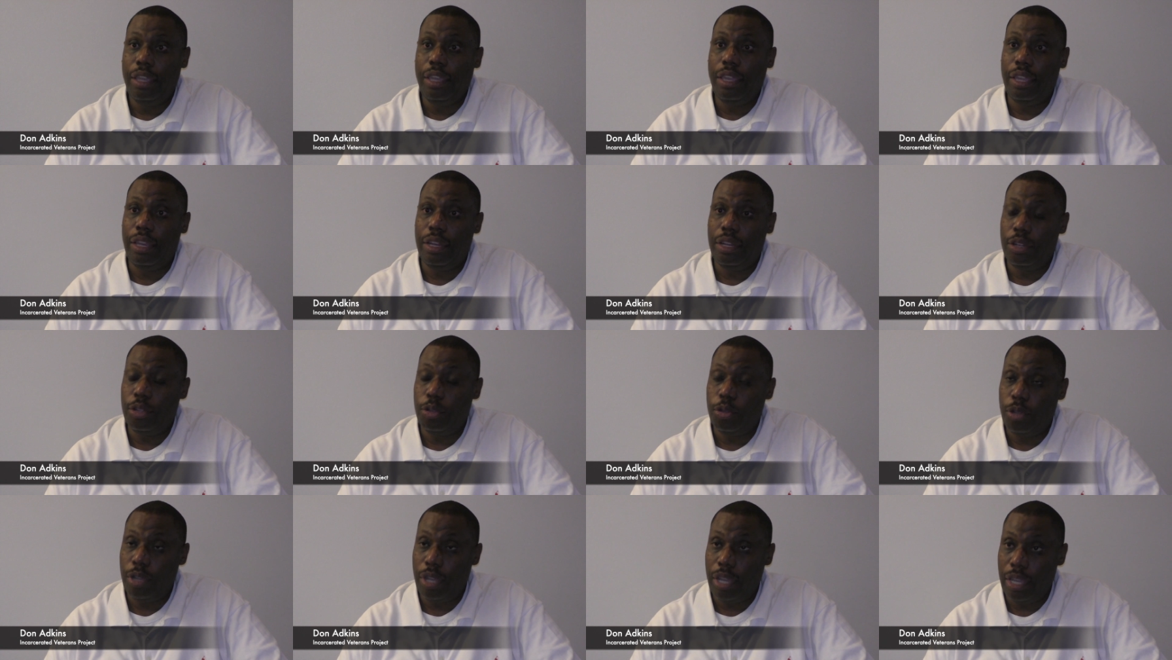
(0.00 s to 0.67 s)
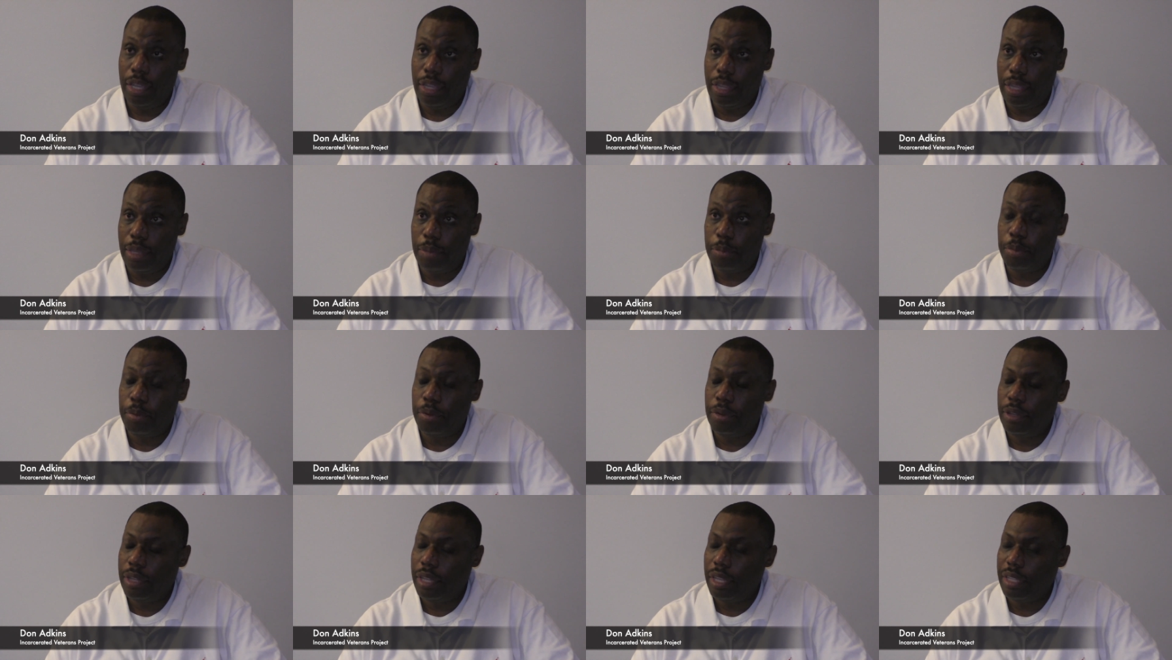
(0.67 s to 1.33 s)
and don't have
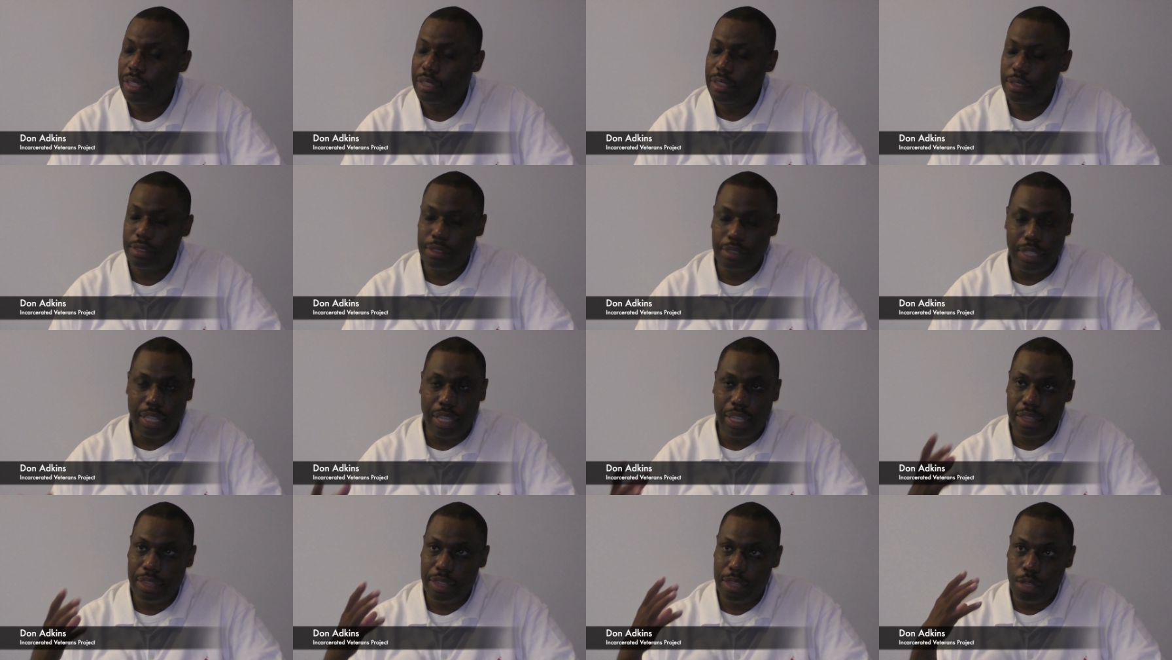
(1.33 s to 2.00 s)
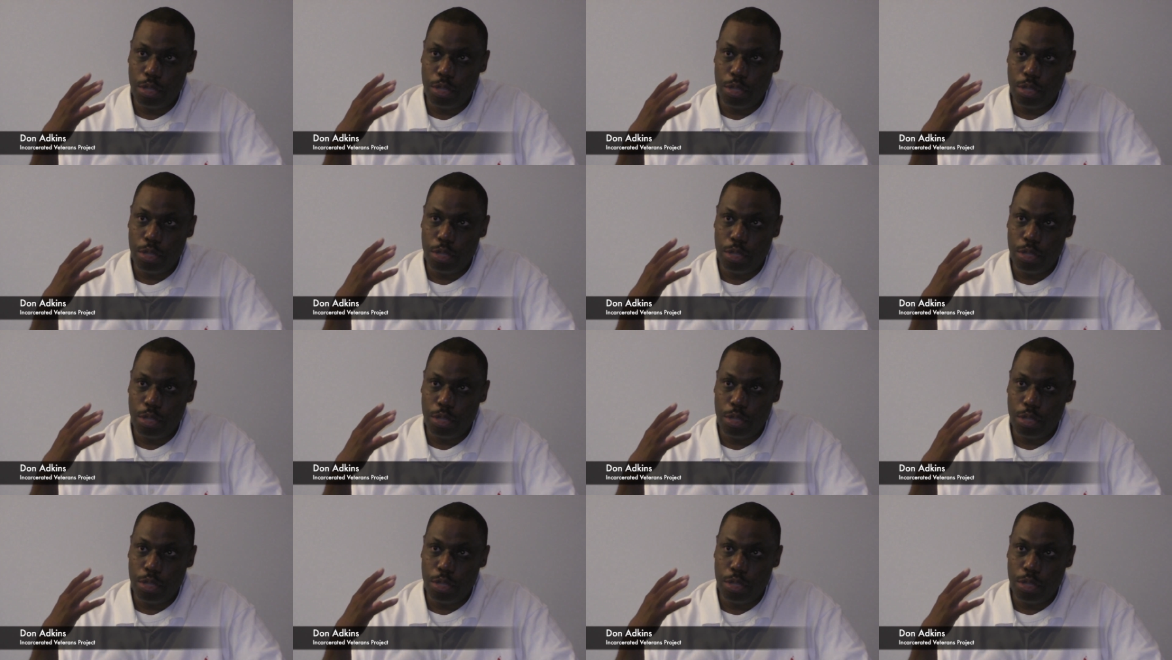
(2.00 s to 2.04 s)
that